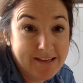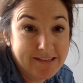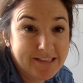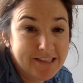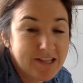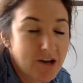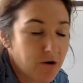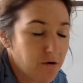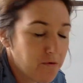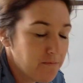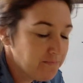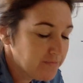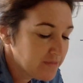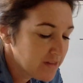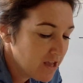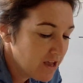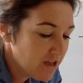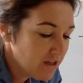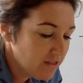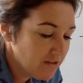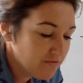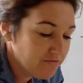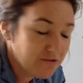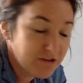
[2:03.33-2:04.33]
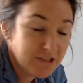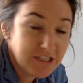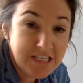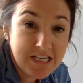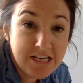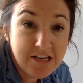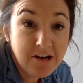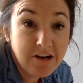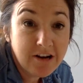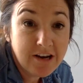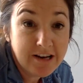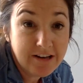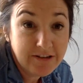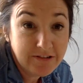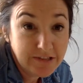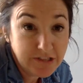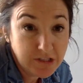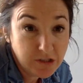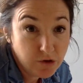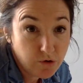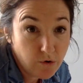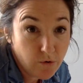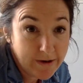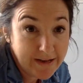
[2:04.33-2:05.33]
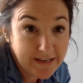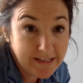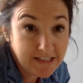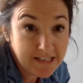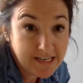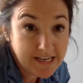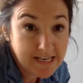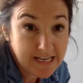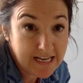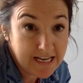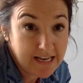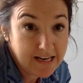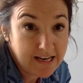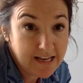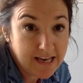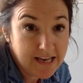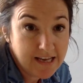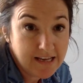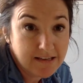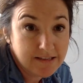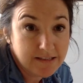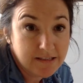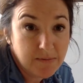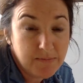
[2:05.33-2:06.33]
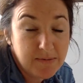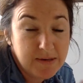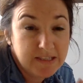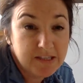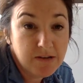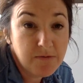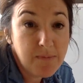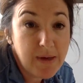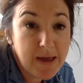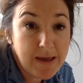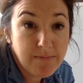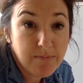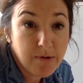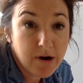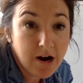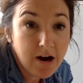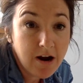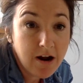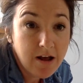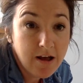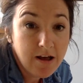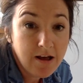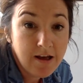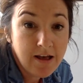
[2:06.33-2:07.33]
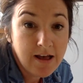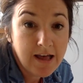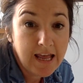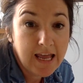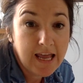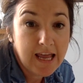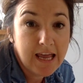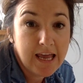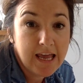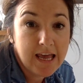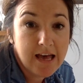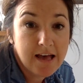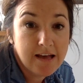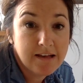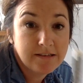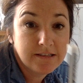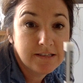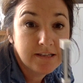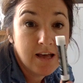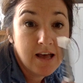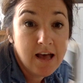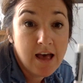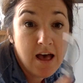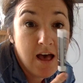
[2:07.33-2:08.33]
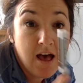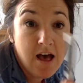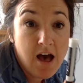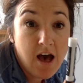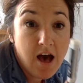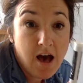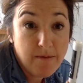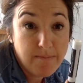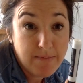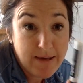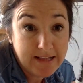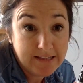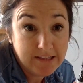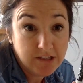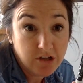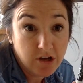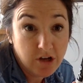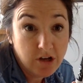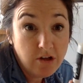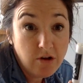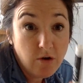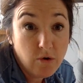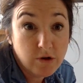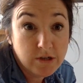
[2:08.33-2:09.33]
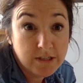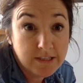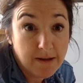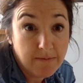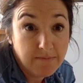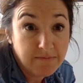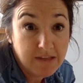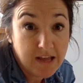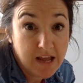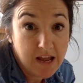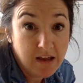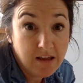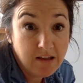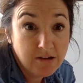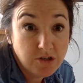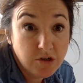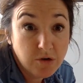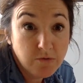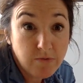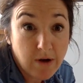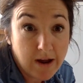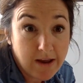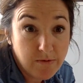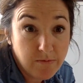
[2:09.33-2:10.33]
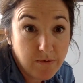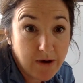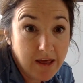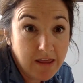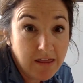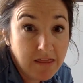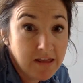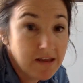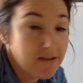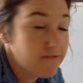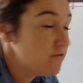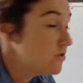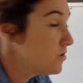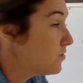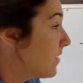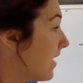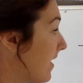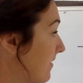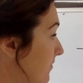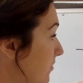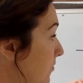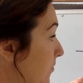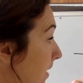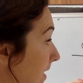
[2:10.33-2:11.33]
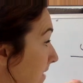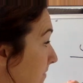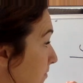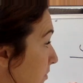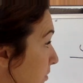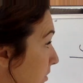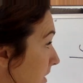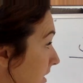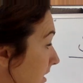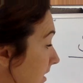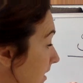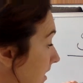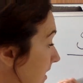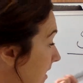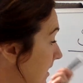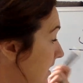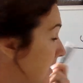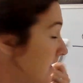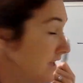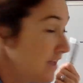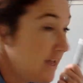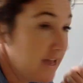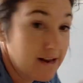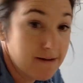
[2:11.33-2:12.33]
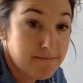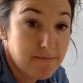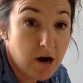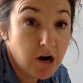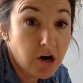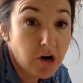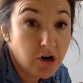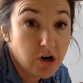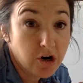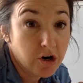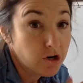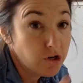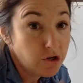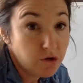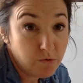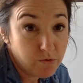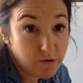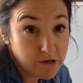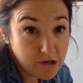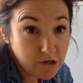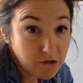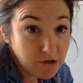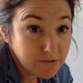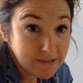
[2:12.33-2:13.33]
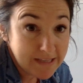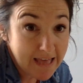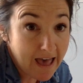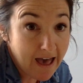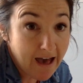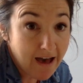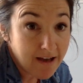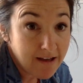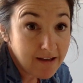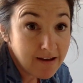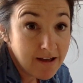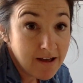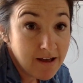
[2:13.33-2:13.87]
So the first thing you're going to need is a piece of paper and a pencil or something to write with. If you have a whiteboard and a marker, you can use that.